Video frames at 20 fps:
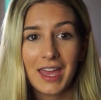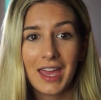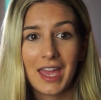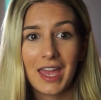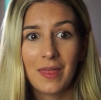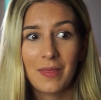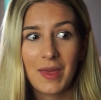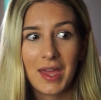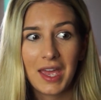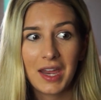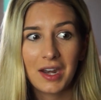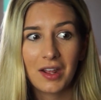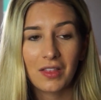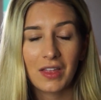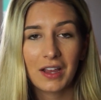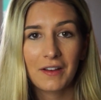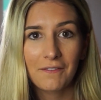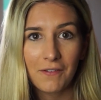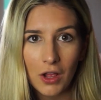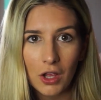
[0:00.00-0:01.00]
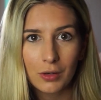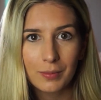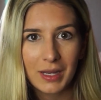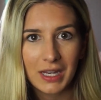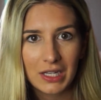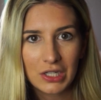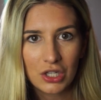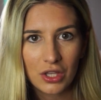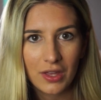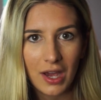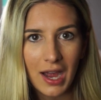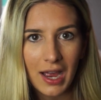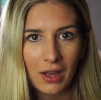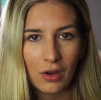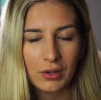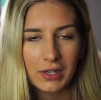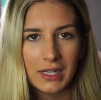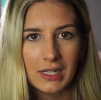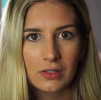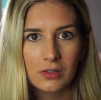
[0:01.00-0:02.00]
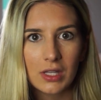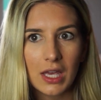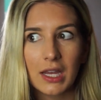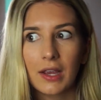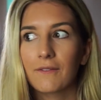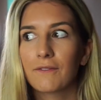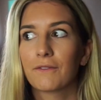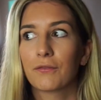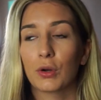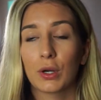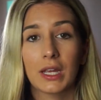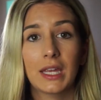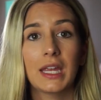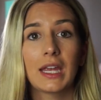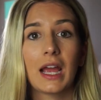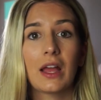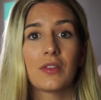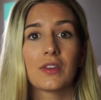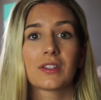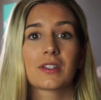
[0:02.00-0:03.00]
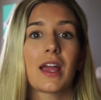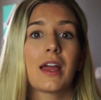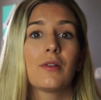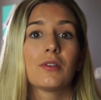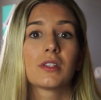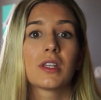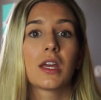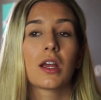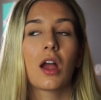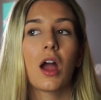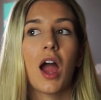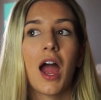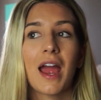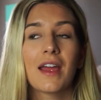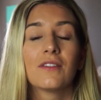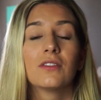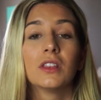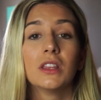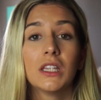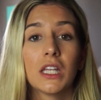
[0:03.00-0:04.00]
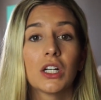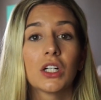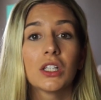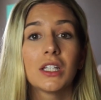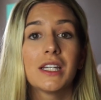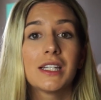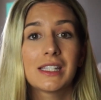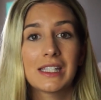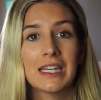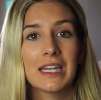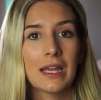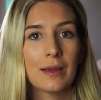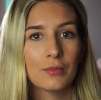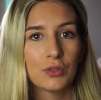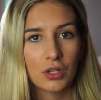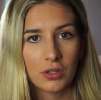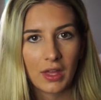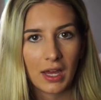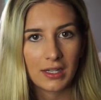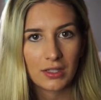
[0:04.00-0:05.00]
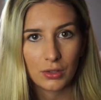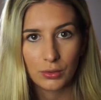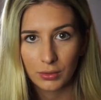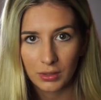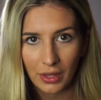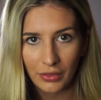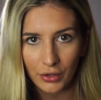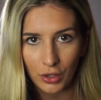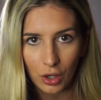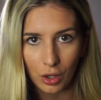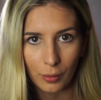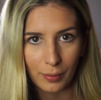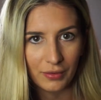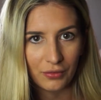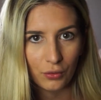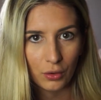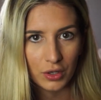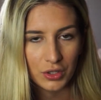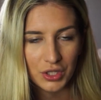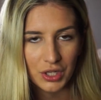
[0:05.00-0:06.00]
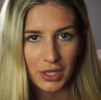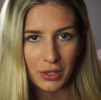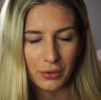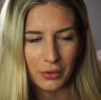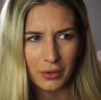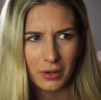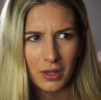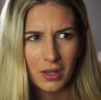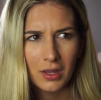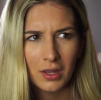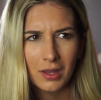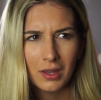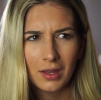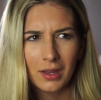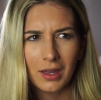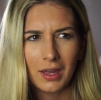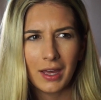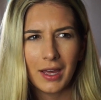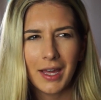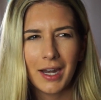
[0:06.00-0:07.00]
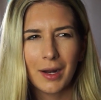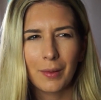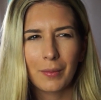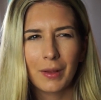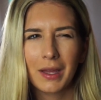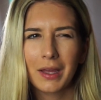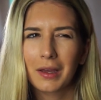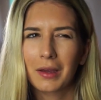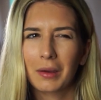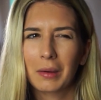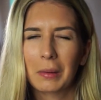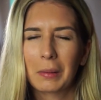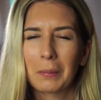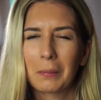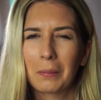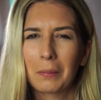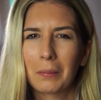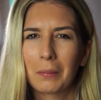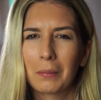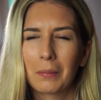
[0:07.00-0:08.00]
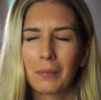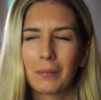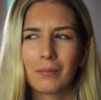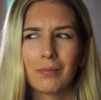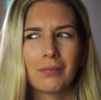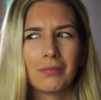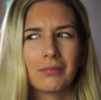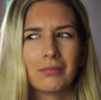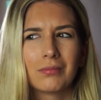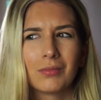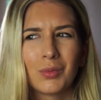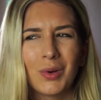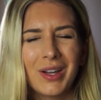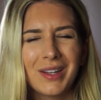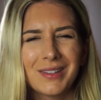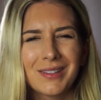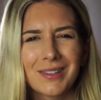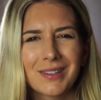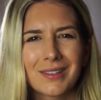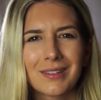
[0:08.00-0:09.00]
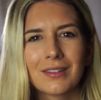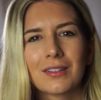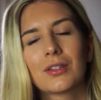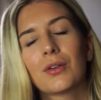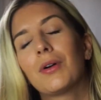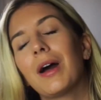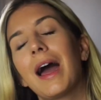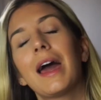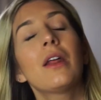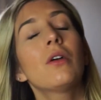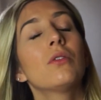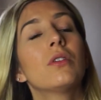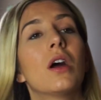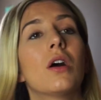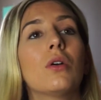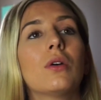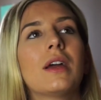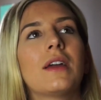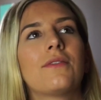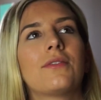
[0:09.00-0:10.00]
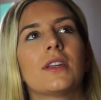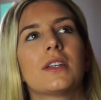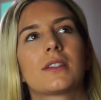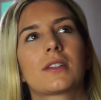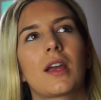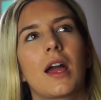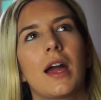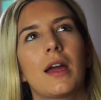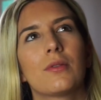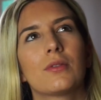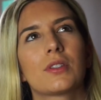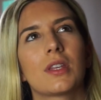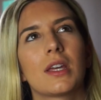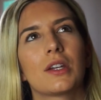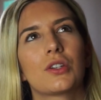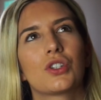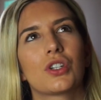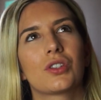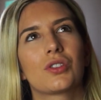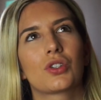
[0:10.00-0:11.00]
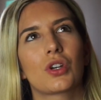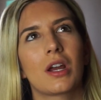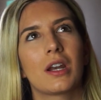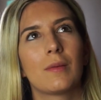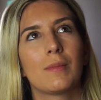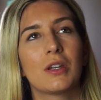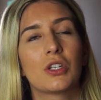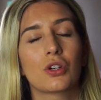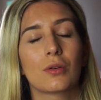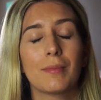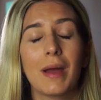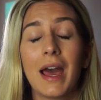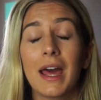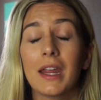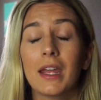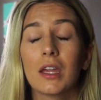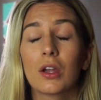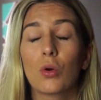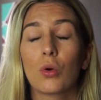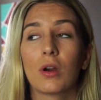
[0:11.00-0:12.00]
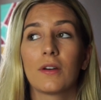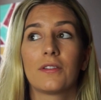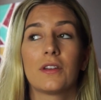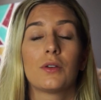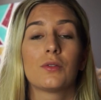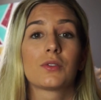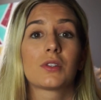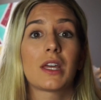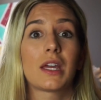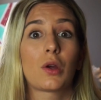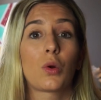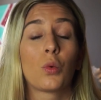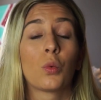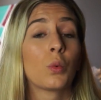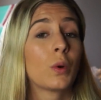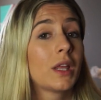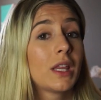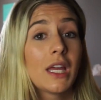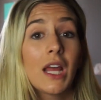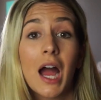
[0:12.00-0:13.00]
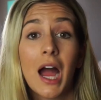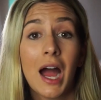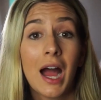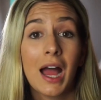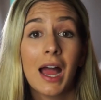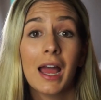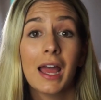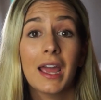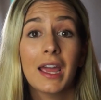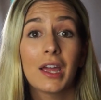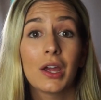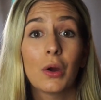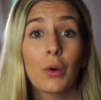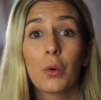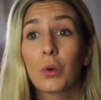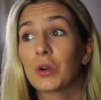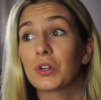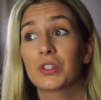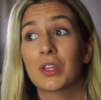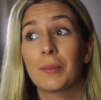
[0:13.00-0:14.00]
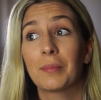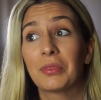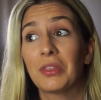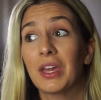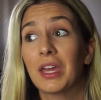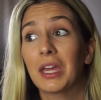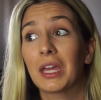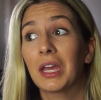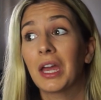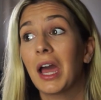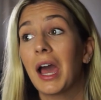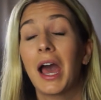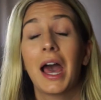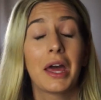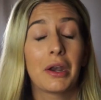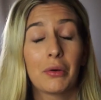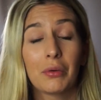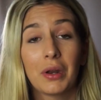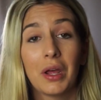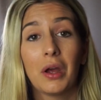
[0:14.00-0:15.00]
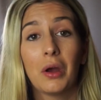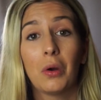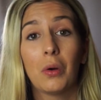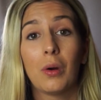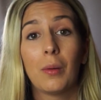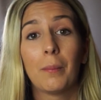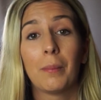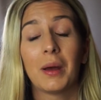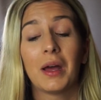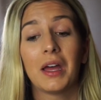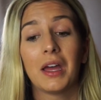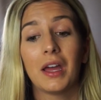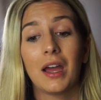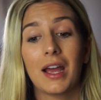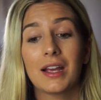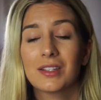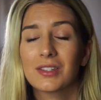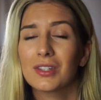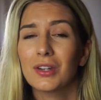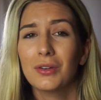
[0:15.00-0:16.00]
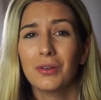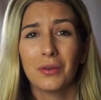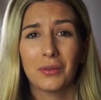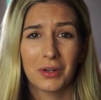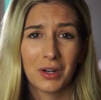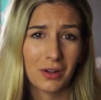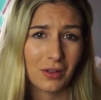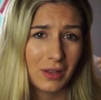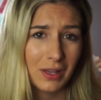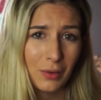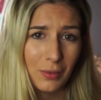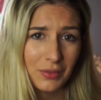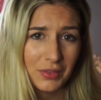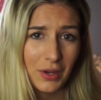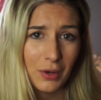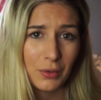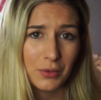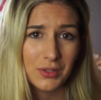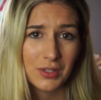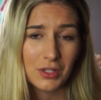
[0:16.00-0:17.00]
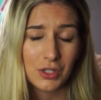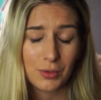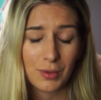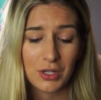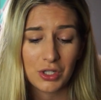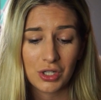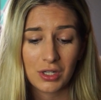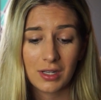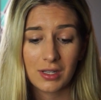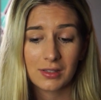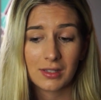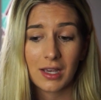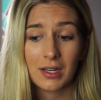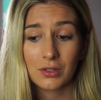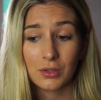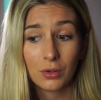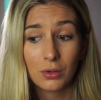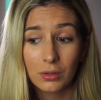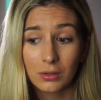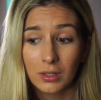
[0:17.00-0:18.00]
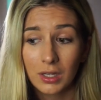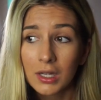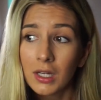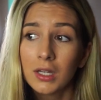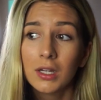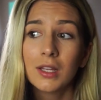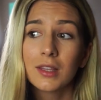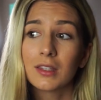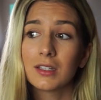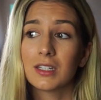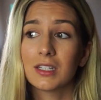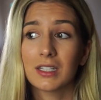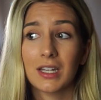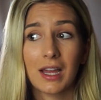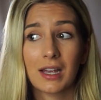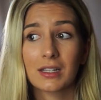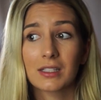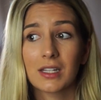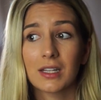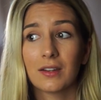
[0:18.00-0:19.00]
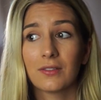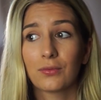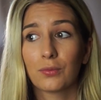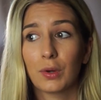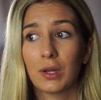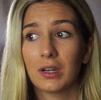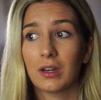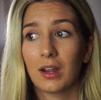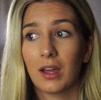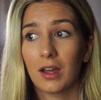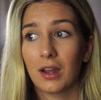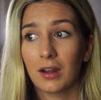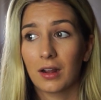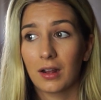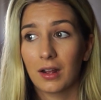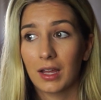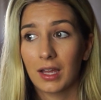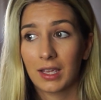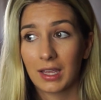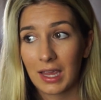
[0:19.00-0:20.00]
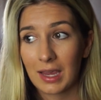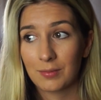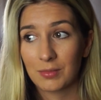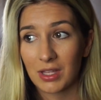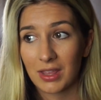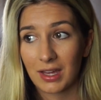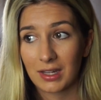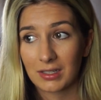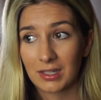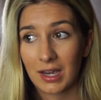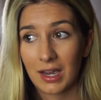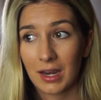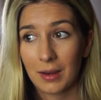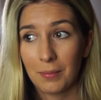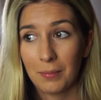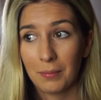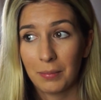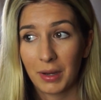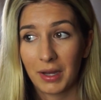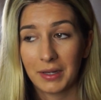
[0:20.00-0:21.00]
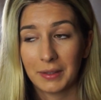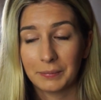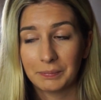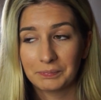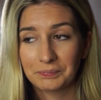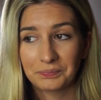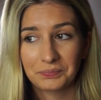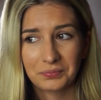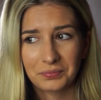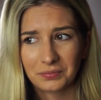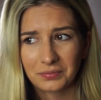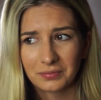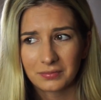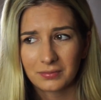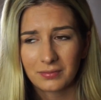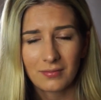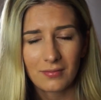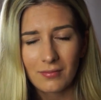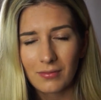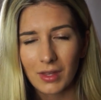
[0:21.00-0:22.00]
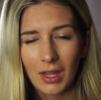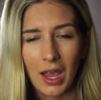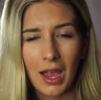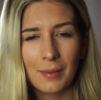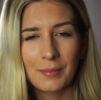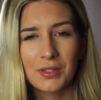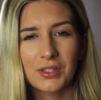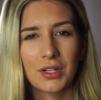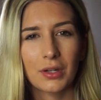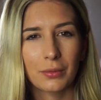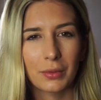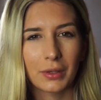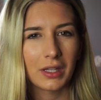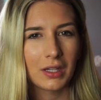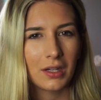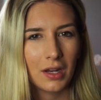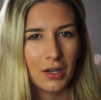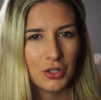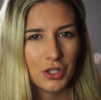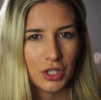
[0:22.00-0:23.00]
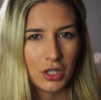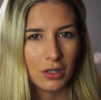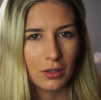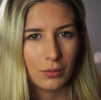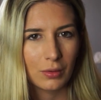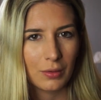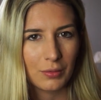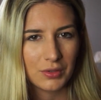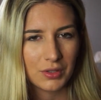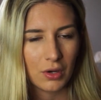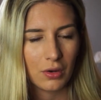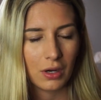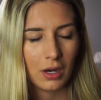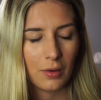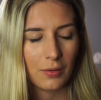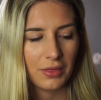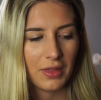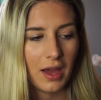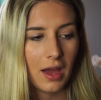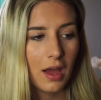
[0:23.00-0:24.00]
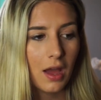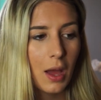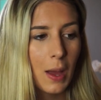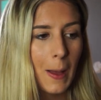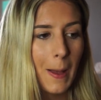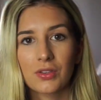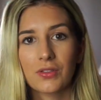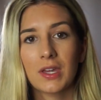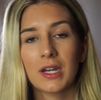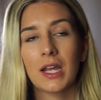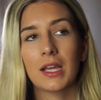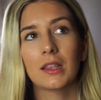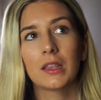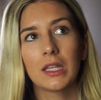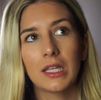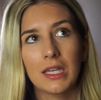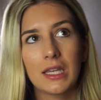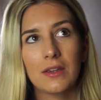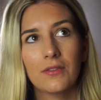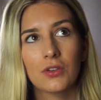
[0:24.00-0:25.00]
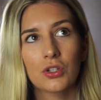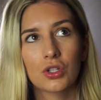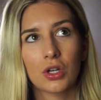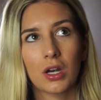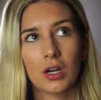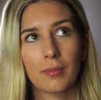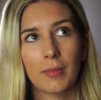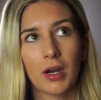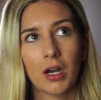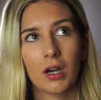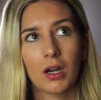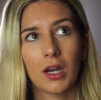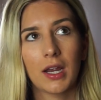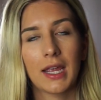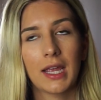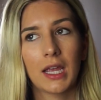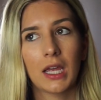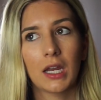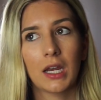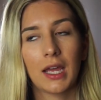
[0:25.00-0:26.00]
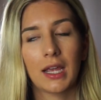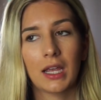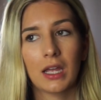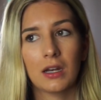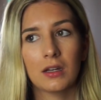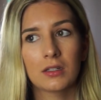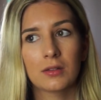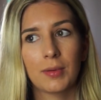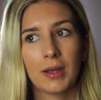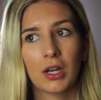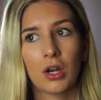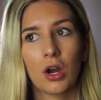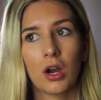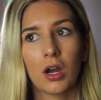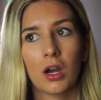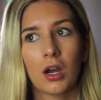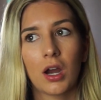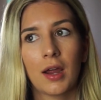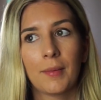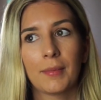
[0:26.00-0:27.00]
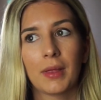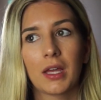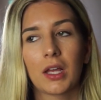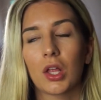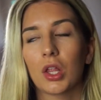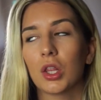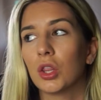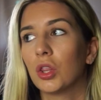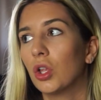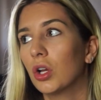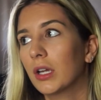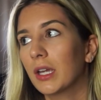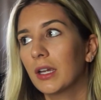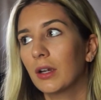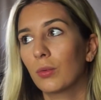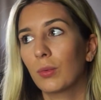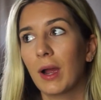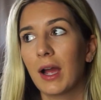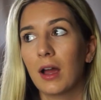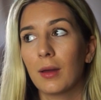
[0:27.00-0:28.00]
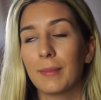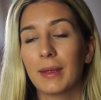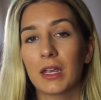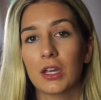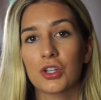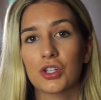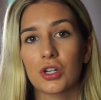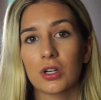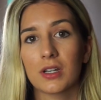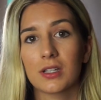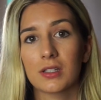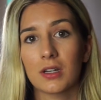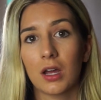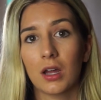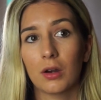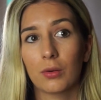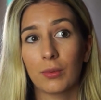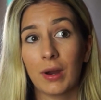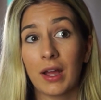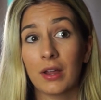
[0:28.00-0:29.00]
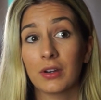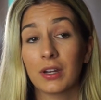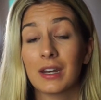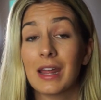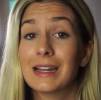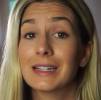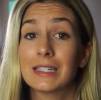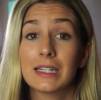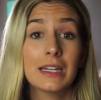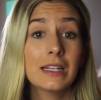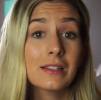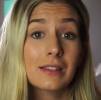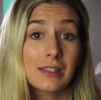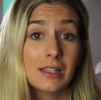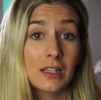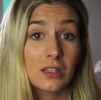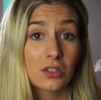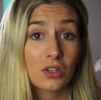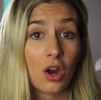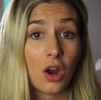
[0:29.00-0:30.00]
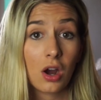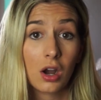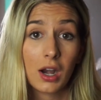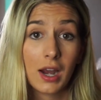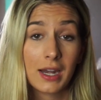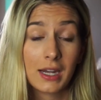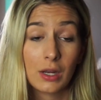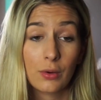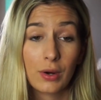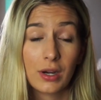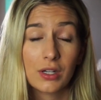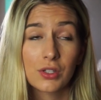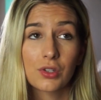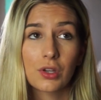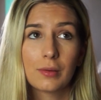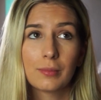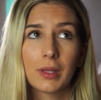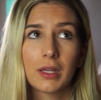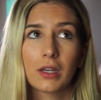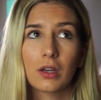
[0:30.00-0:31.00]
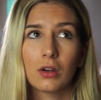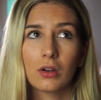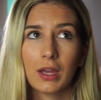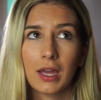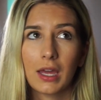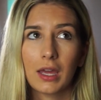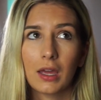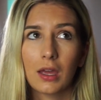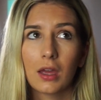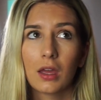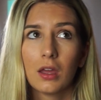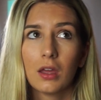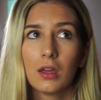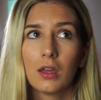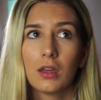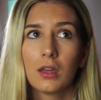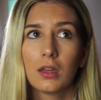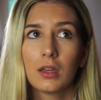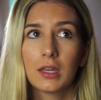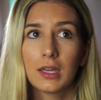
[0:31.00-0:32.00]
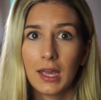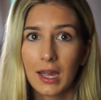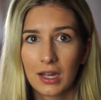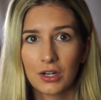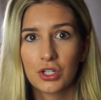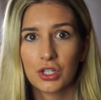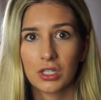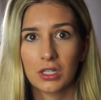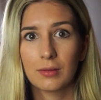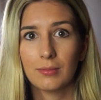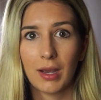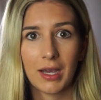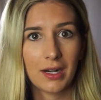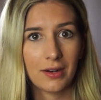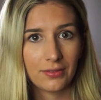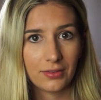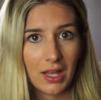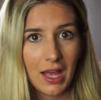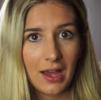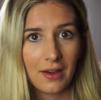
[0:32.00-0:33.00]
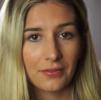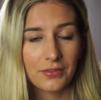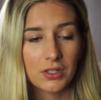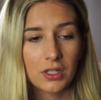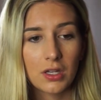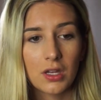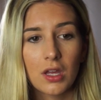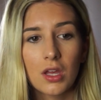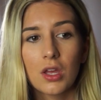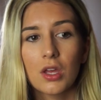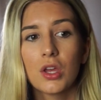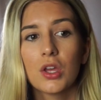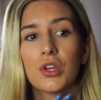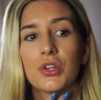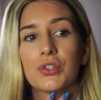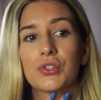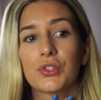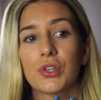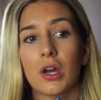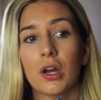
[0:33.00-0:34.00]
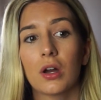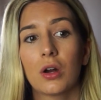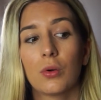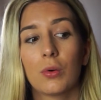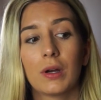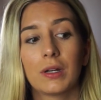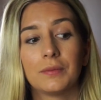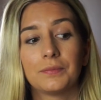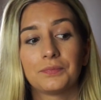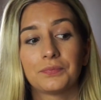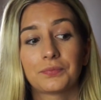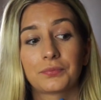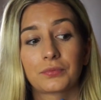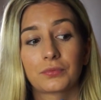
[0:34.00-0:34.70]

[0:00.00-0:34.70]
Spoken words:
And then like followed me into the aisle, and he's like freaking out. This guy was like, I've literally seen him do that to another girl before too. And I'm like, what? So I don't know if this guy was like just trying to be dramatic or if he was like really high or something. I don't know, but I still don't know like what that whole situation is. I told the detective when it came to that time, but I'm still not sure what was going on with that. Then I leave Drug Mart and I get into my car. I'm like looking around, making sure he's not around, and I didn't see his car anywhere. So I'm like, okay, he actually might have left. So